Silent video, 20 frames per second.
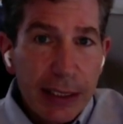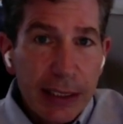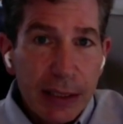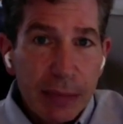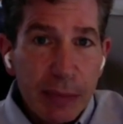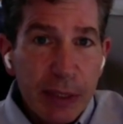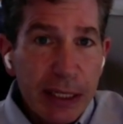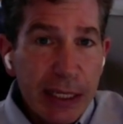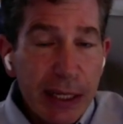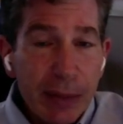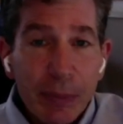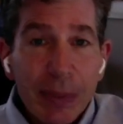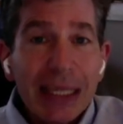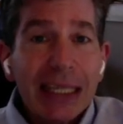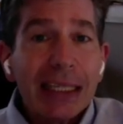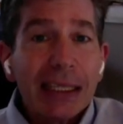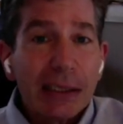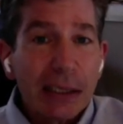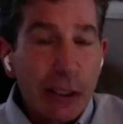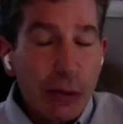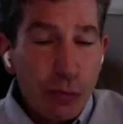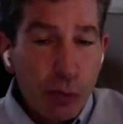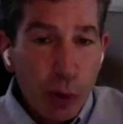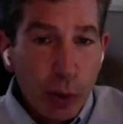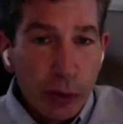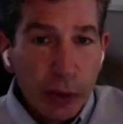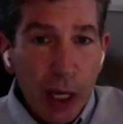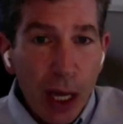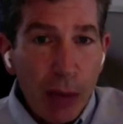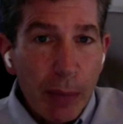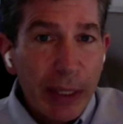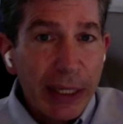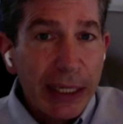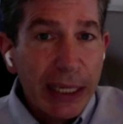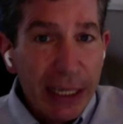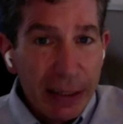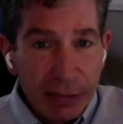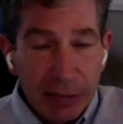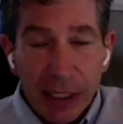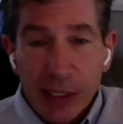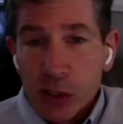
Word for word: to be immediately forthcoming if